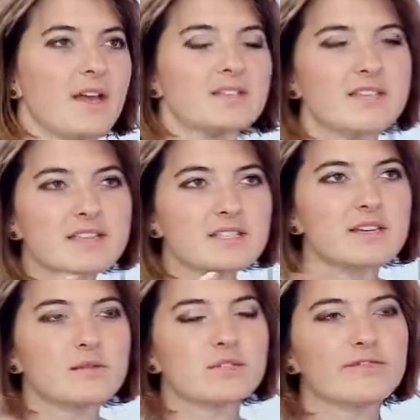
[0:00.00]
So
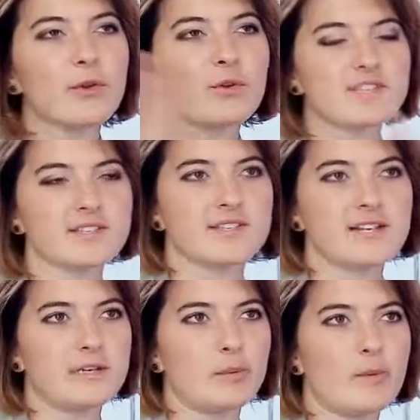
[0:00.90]
let's focus this in
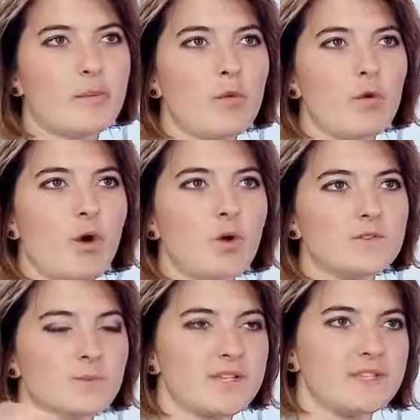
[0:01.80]
a little bit more
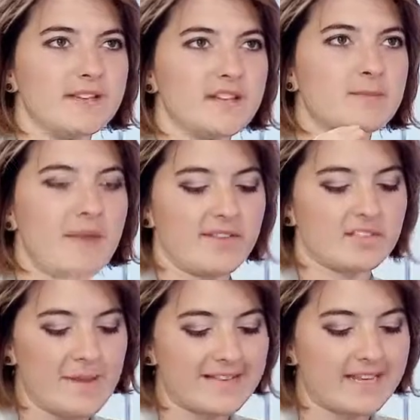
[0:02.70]
on Switzerland. Let's make
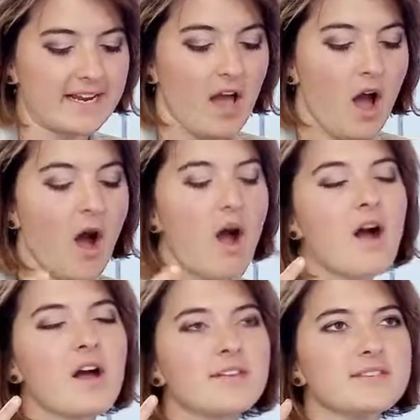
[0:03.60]
this domestic.
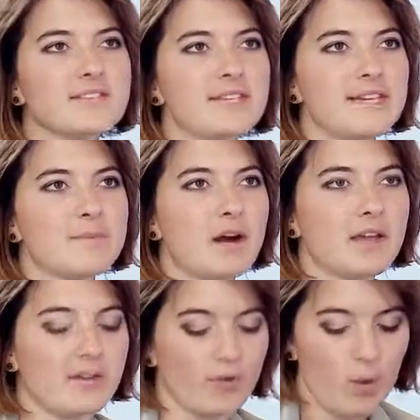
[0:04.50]
Are the CE
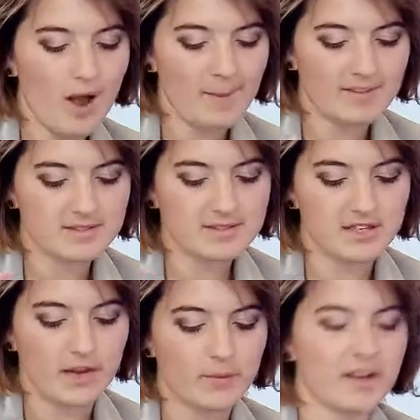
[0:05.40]
marking requirements,
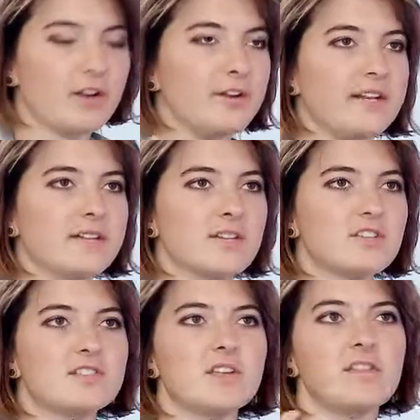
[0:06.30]
including
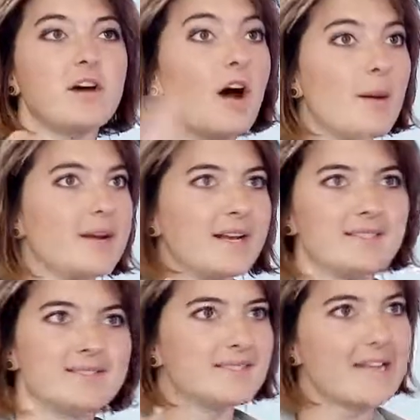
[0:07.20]
such as the
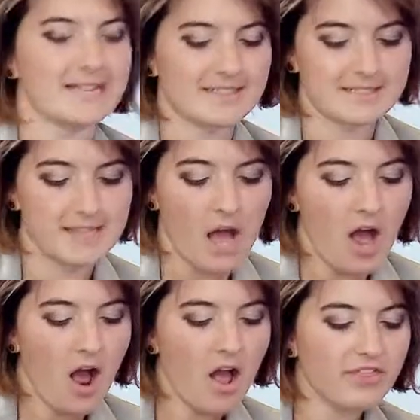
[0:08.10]
harmonised standards,
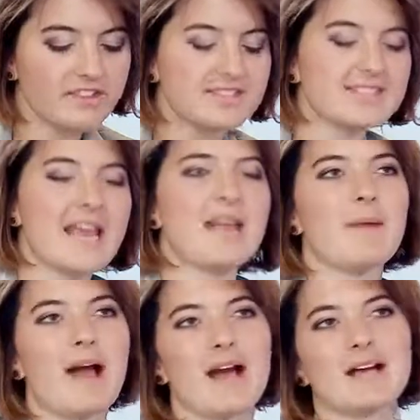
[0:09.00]
the
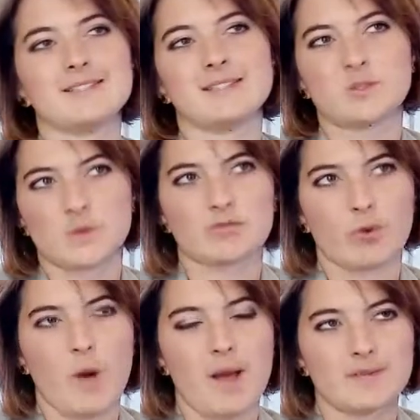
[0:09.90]
same as the Swiss
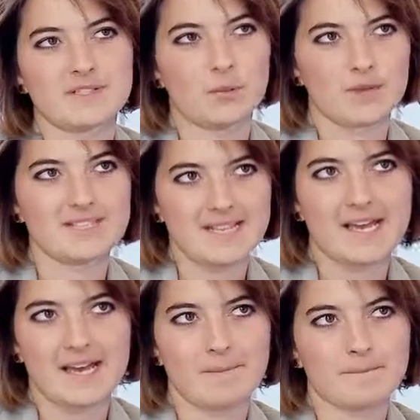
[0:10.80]
requirements that we see
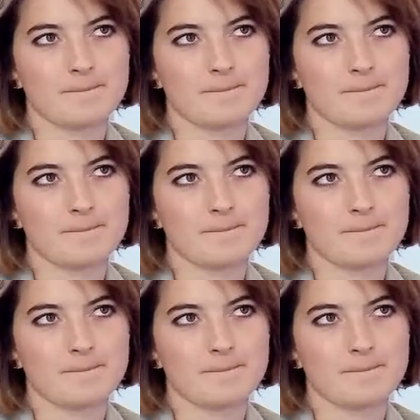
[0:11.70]
here?